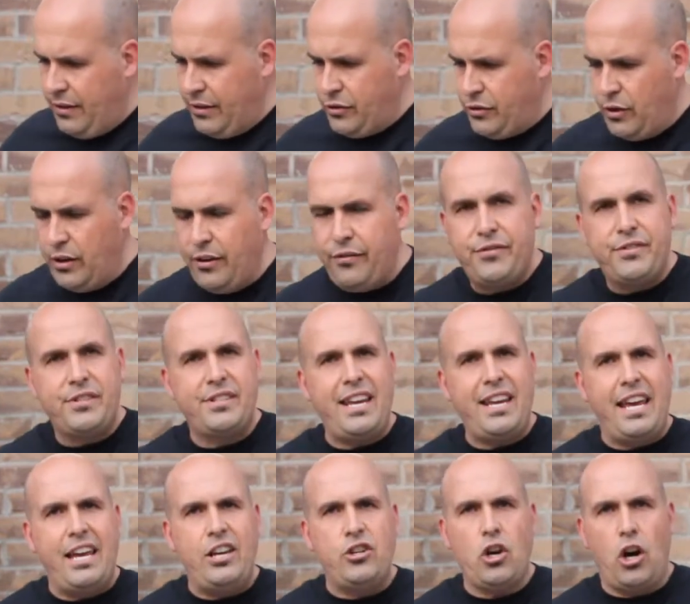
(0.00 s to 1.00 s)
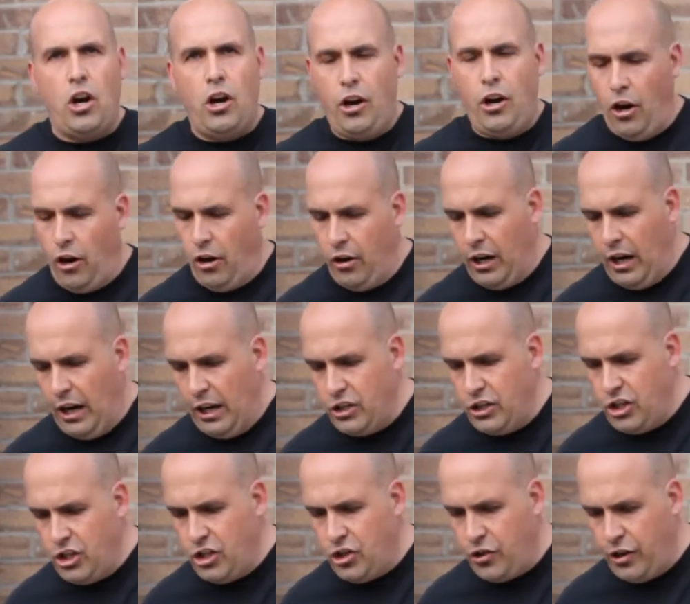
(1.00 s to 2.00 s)
sort of stage on our
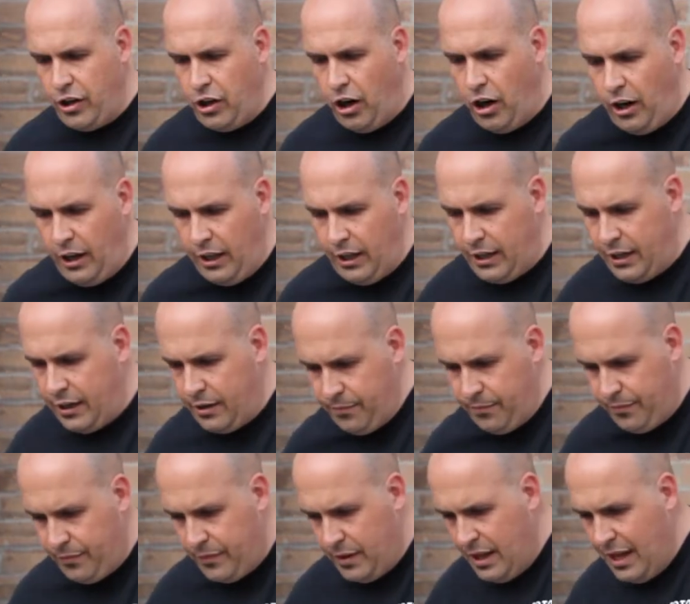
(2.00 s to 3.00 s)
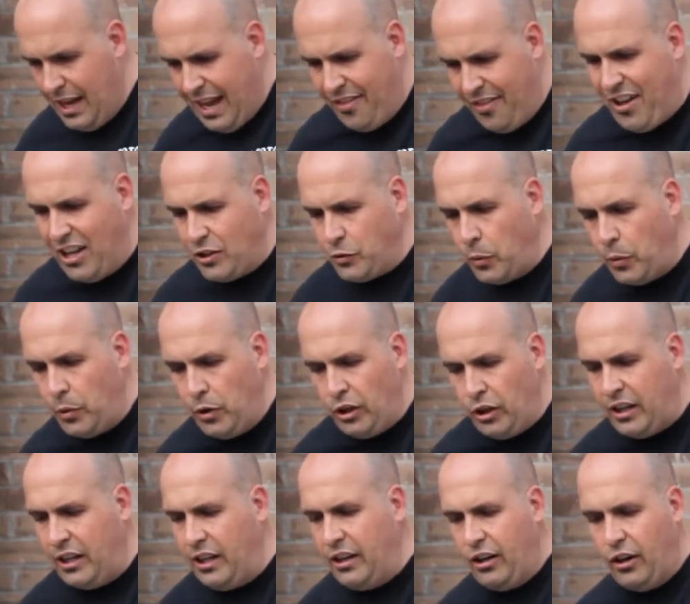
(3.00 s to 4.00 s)
ginger and garlic. And that's what we're
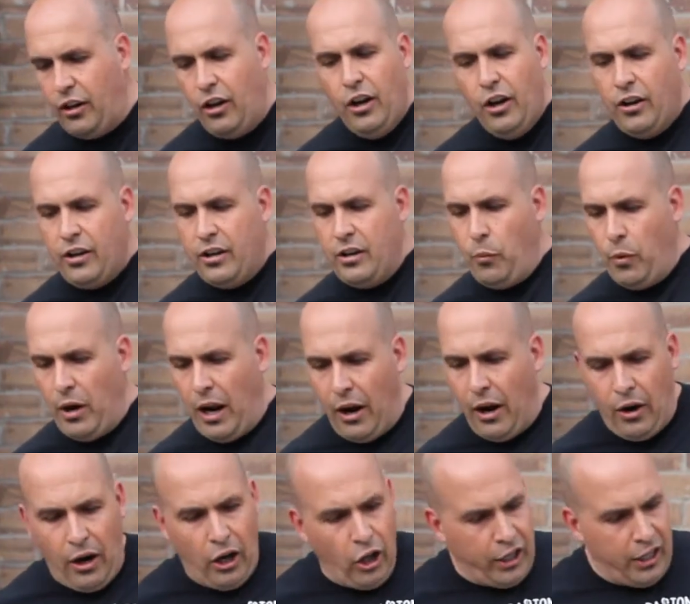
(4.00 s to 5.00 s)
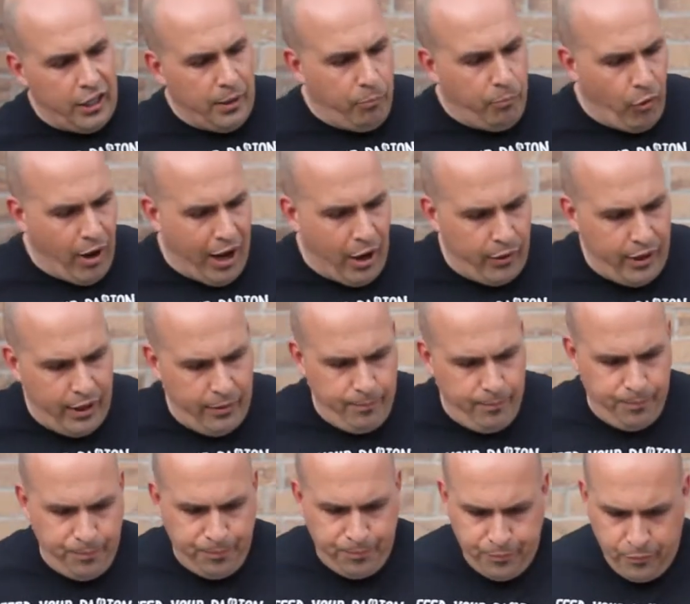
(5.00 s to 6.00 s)
looking here. We're not looking to brown it,
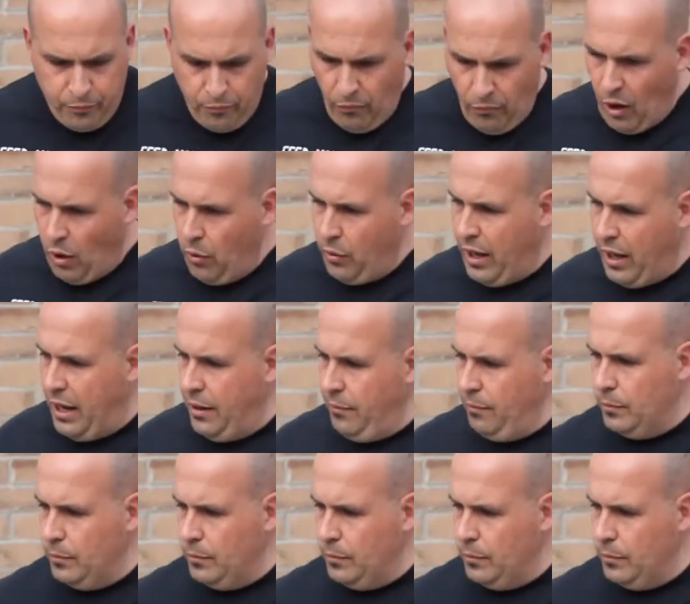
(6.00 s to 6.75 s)
okay?